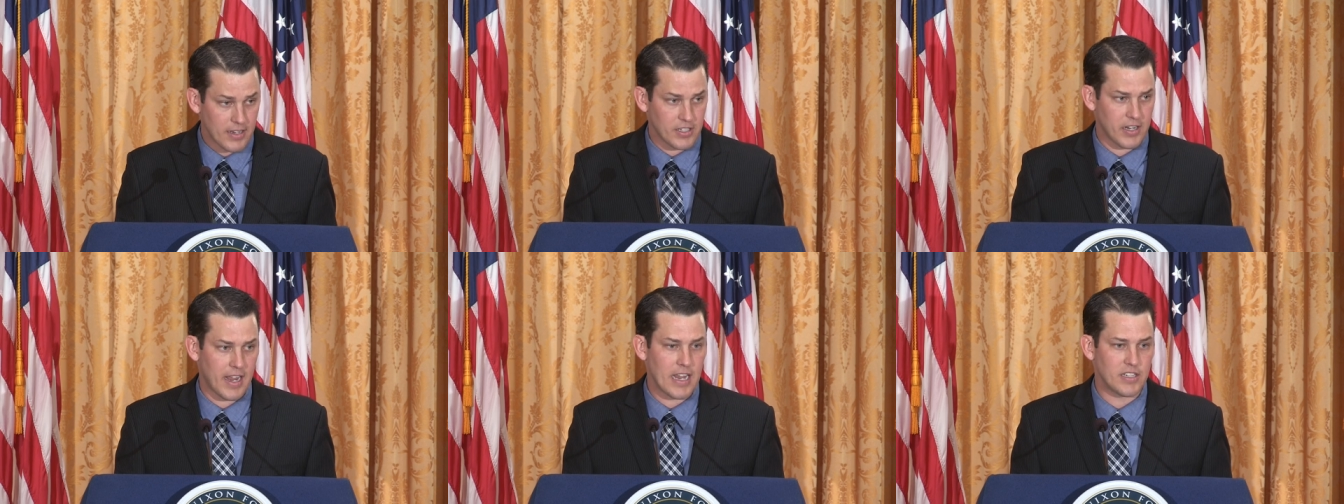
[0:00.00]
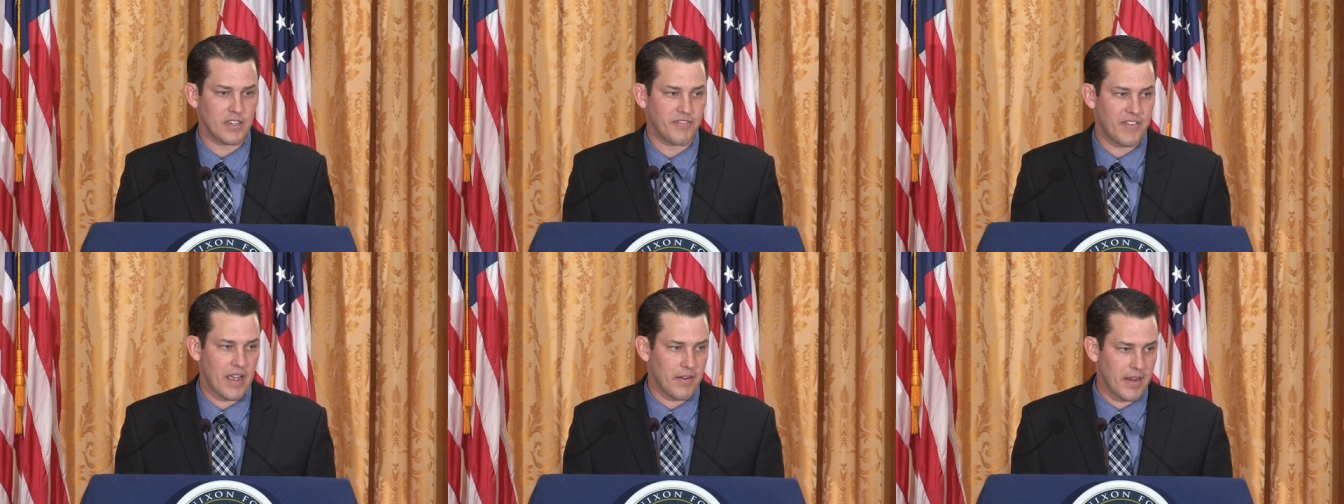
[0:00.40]

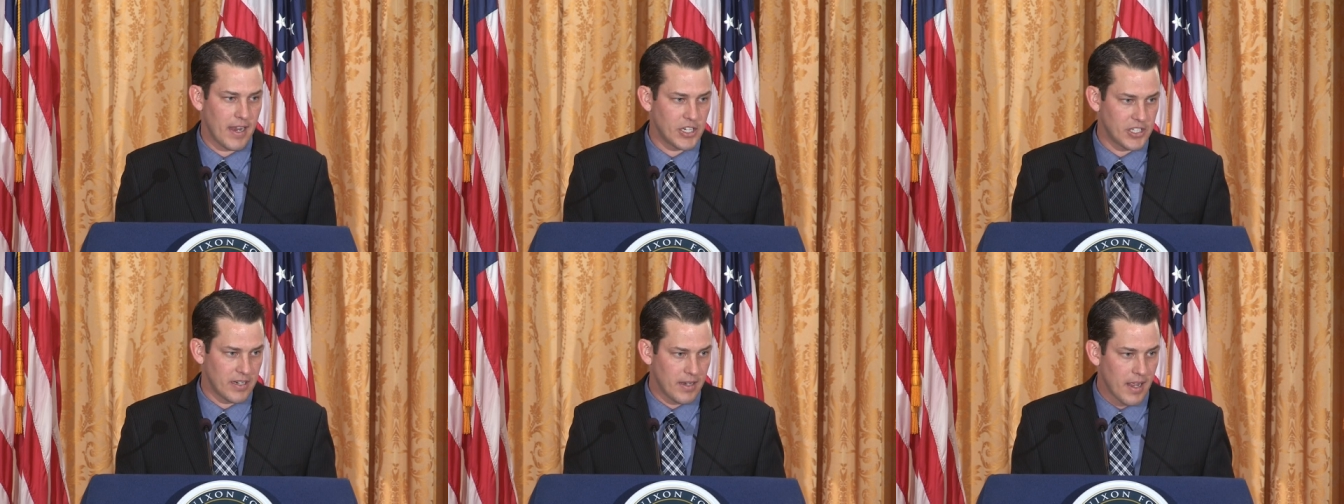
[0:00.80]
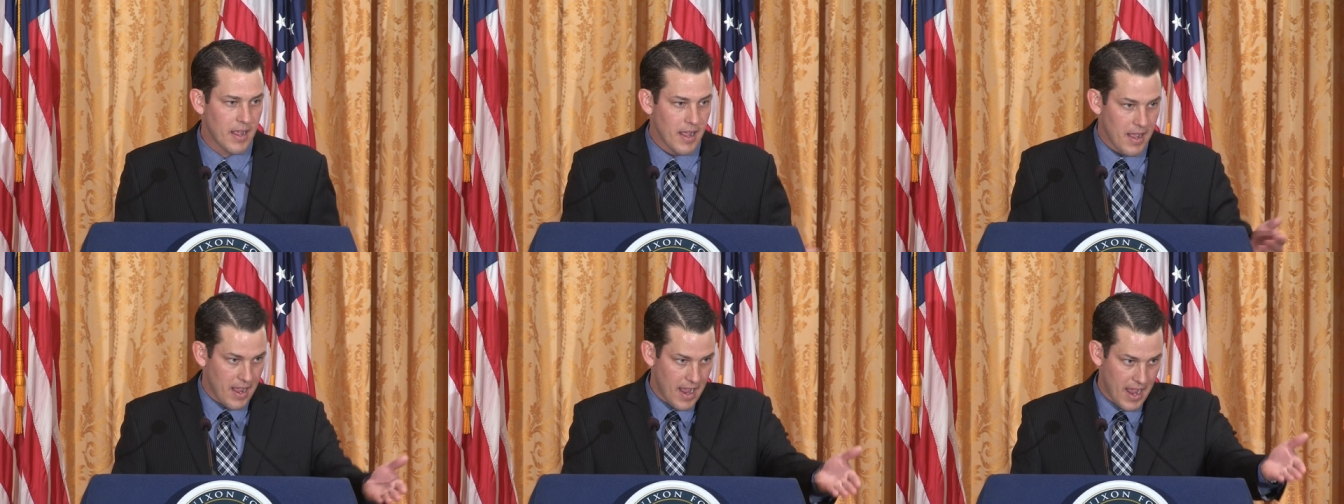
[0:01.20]
Education Foundation
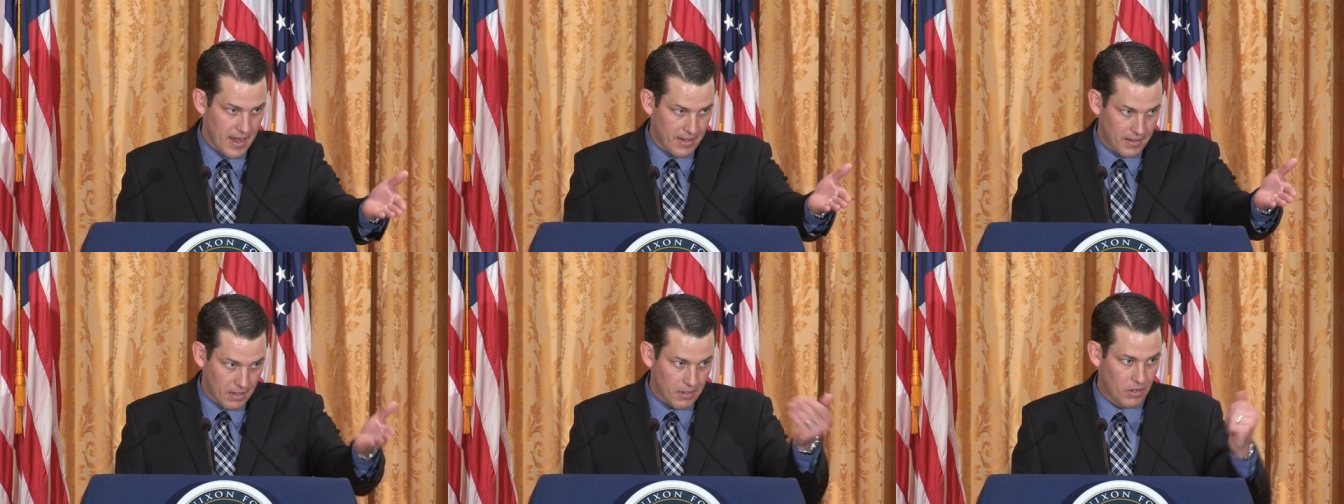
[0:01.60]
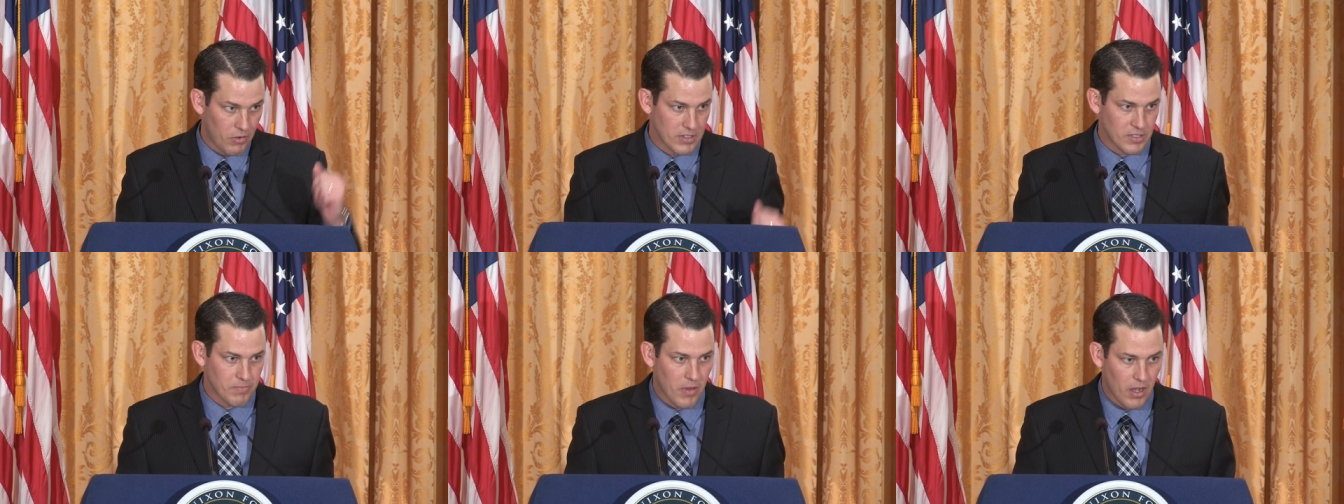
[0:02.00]
and
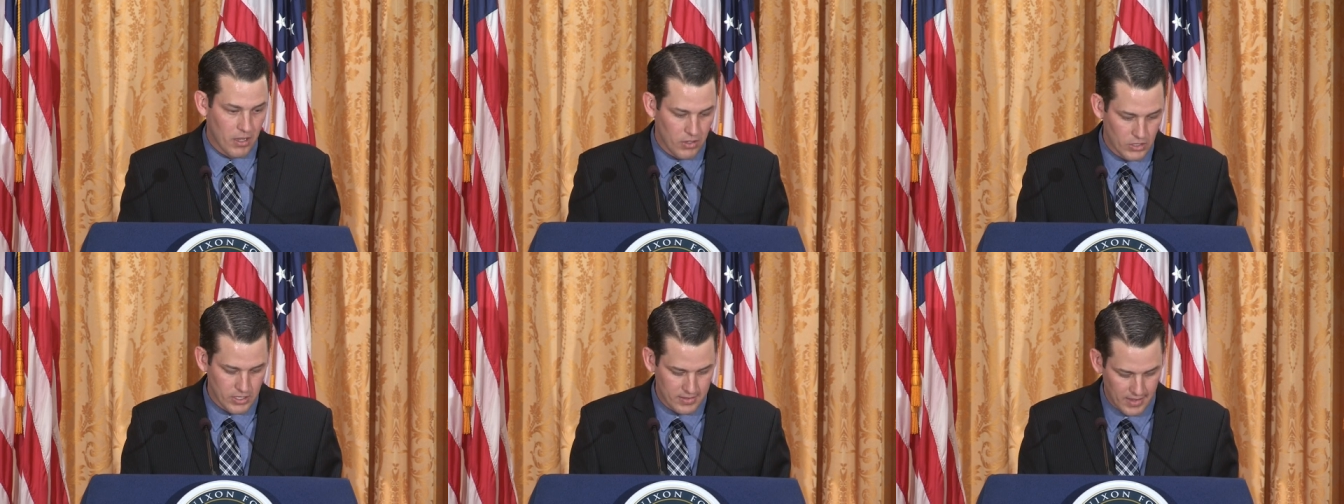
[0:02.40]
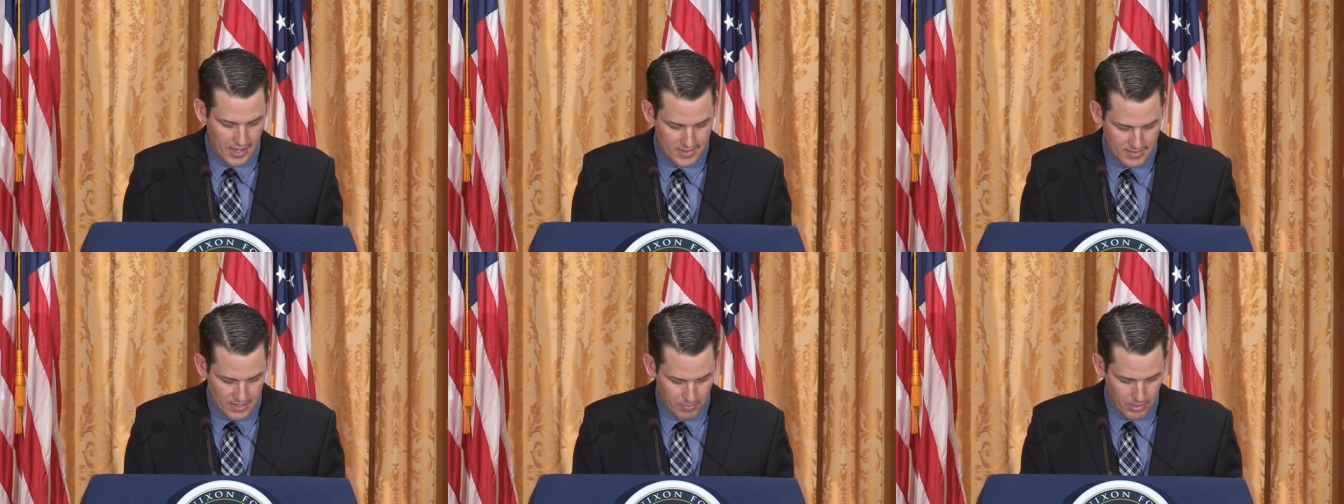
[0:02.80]
Chris Small, who just led
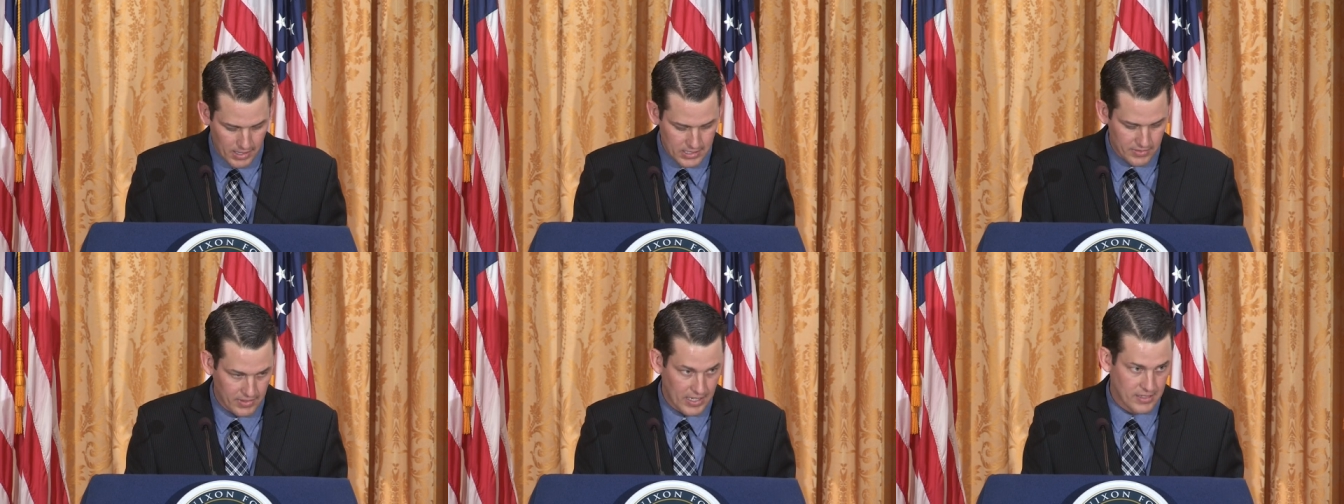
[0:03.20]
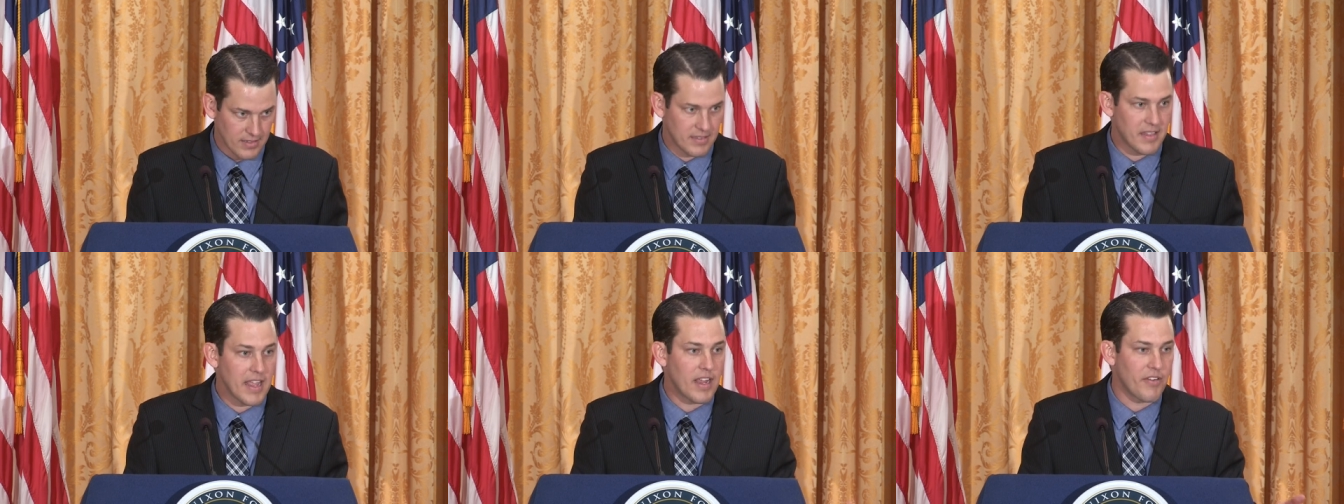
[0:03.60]
us in the Pledge of
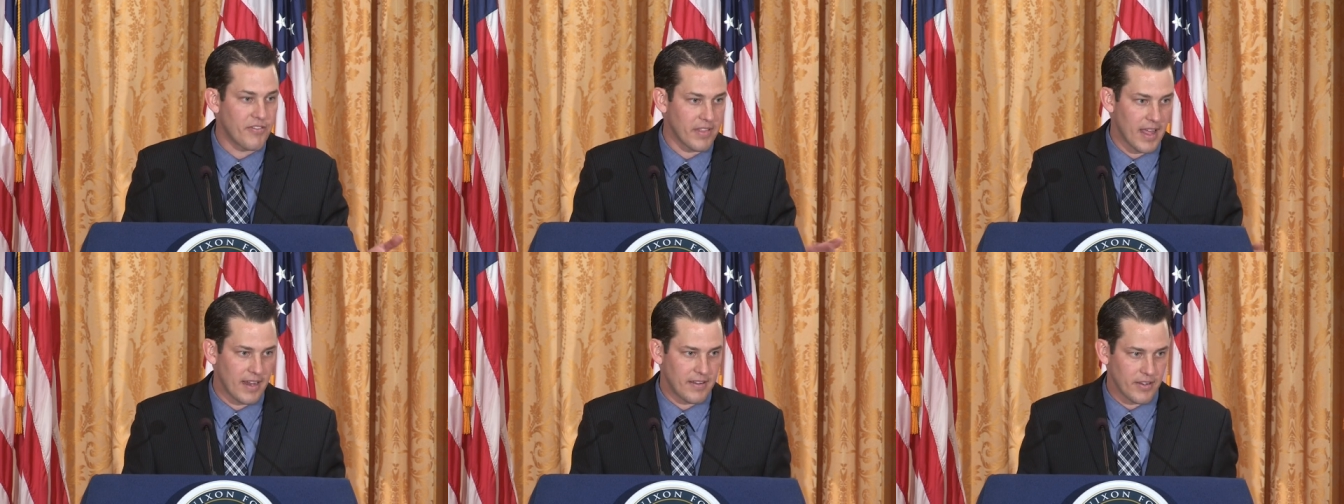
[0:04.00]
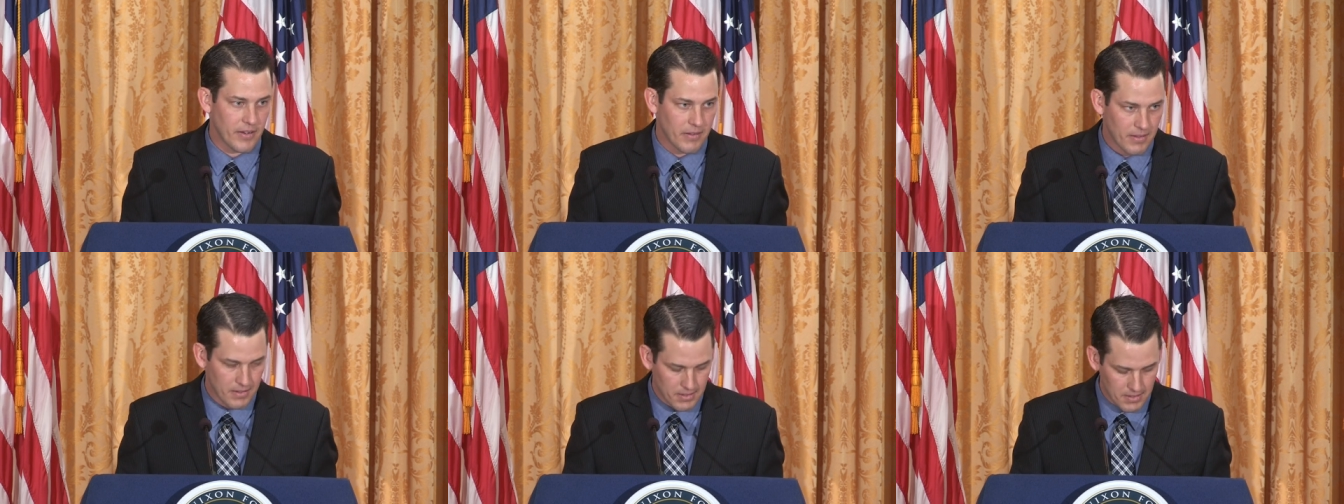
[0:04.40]
Allegiance. Thank you for that, too.